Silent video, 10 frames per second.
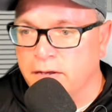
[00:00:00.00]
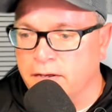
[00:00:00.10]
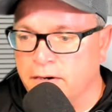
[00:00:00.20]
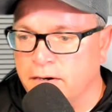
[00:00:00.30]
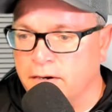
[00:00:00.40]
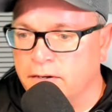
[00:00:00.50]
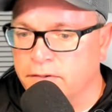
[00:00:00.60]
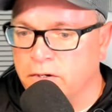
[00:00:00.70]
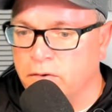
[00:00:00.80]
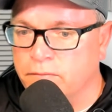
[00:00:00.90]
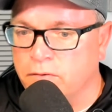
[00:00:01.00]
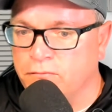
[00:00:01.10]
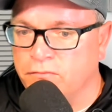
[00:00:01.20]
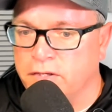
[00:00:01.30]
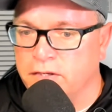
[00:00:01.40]
and
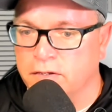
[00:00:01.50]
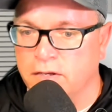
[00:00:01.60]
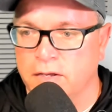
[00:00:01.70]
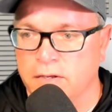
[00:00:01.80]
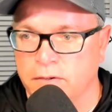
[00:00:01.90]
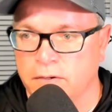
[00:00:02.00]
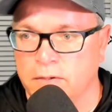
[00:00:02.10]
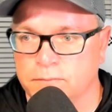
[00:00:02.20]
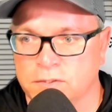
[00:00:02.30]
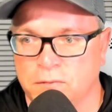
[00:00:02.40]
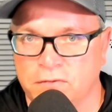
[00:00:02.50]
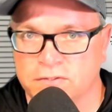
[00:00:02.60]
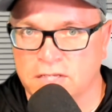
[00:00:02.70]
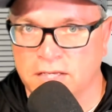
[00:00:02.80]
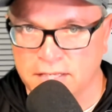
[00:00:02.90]
hopefully some of
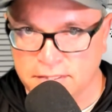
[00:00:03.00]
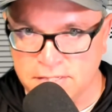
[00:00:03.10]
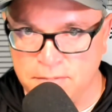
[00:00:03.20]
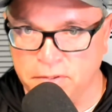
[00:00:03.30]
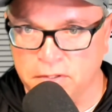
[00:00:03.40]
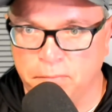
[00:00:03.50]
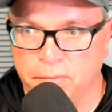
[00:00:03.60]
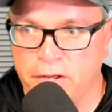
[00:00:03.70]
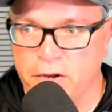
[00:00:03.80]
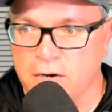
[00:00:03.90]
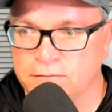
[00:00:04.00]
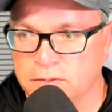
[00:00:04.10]
us can get deep into the playoffs.